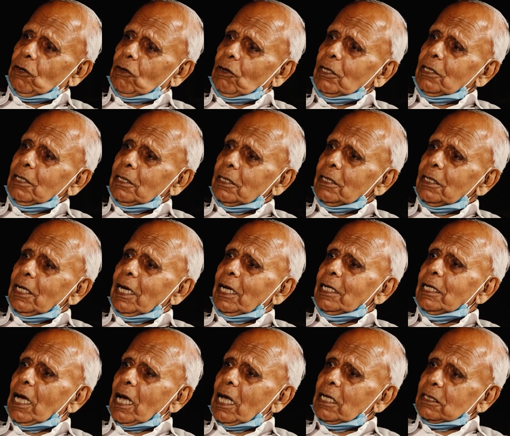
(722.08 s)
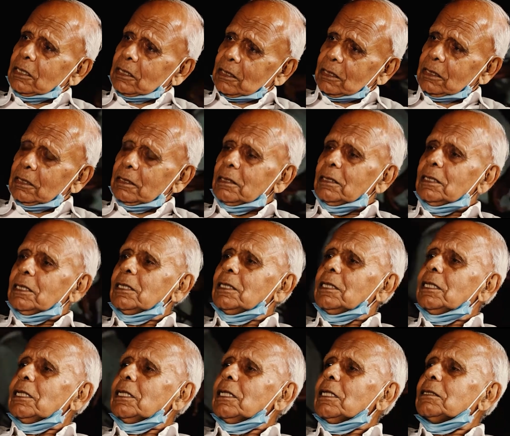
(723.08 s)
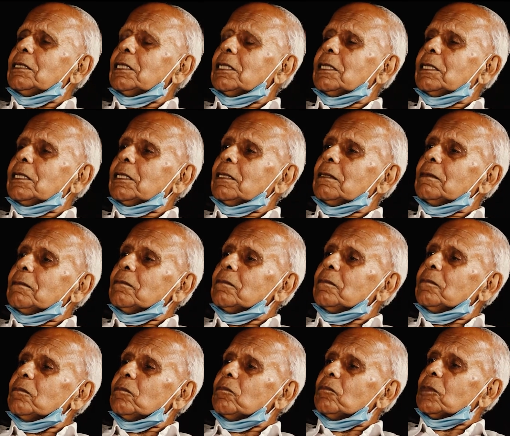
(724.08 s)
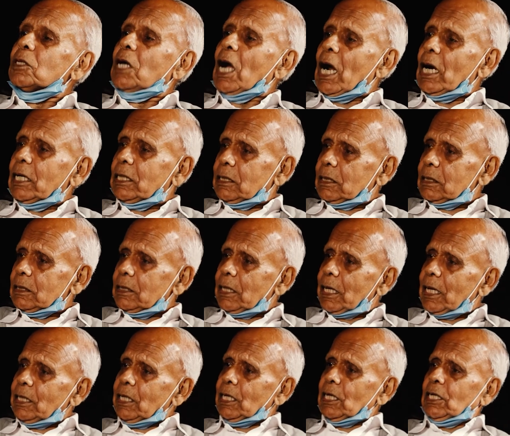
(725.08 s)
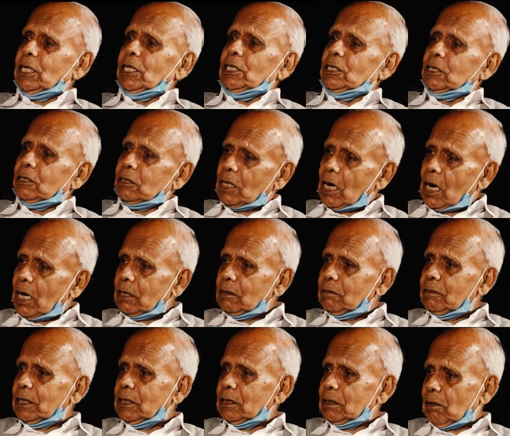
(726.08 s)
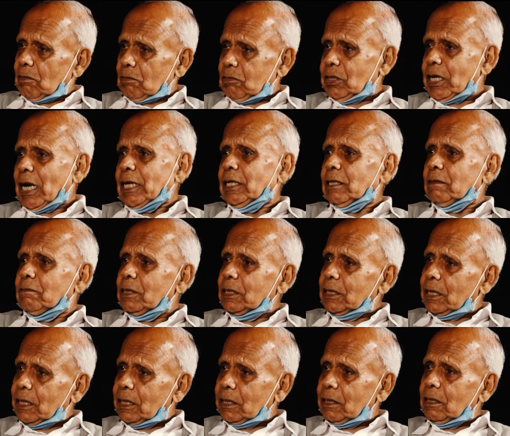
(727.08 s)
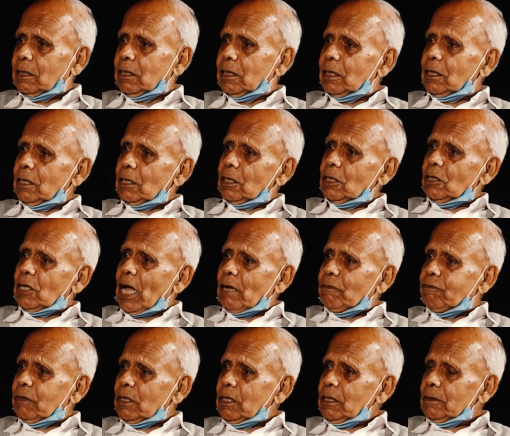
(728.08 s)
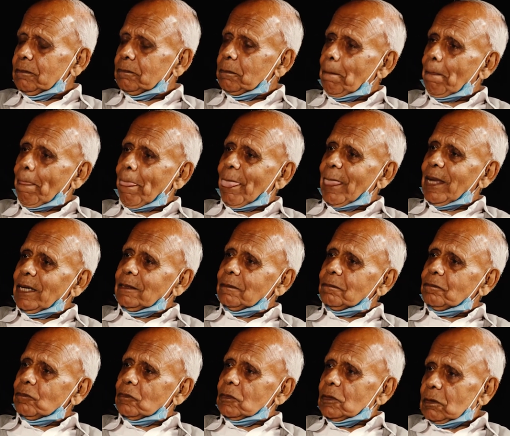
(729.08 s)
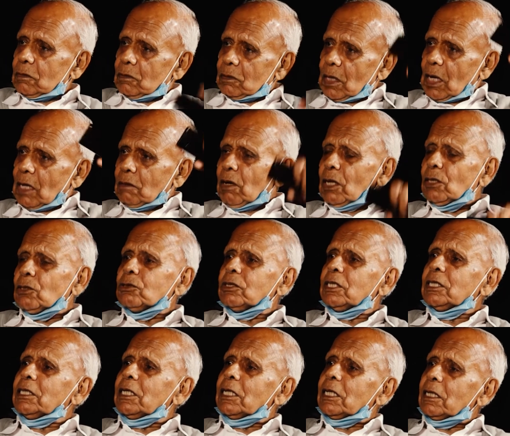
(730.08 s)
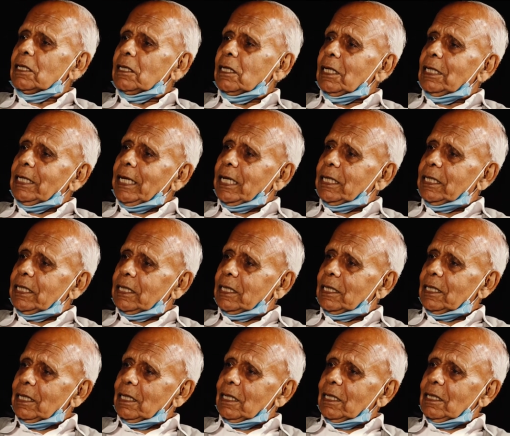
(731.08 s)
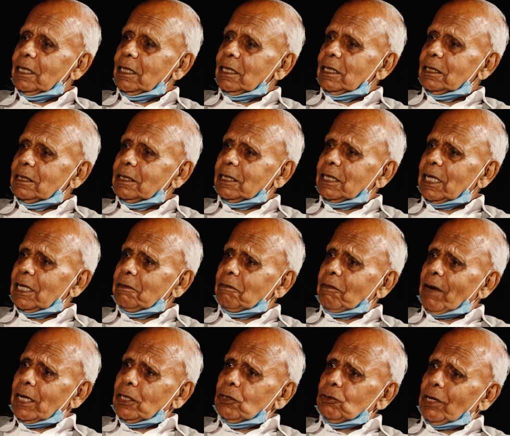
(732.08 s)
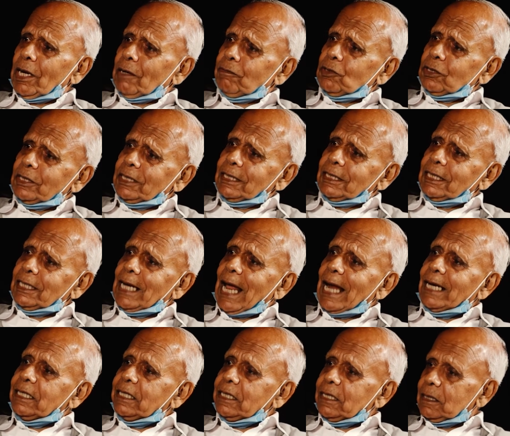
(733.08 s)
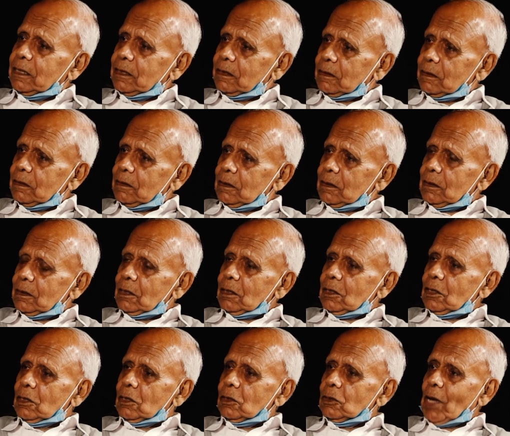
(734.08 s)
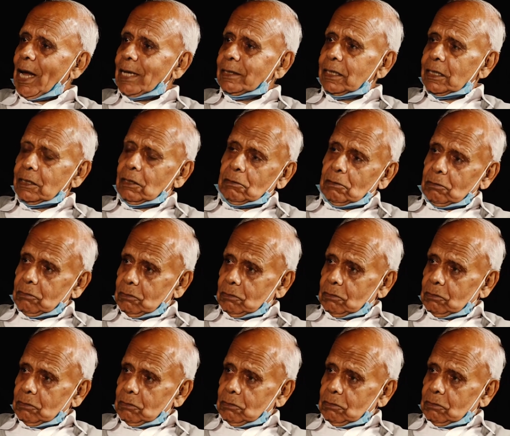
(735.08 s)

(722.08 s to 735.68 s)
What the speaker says: door and asked the guard, an English guard standing with a rifle, I want to see the lady. She said, why do you have to see the lady? So I said,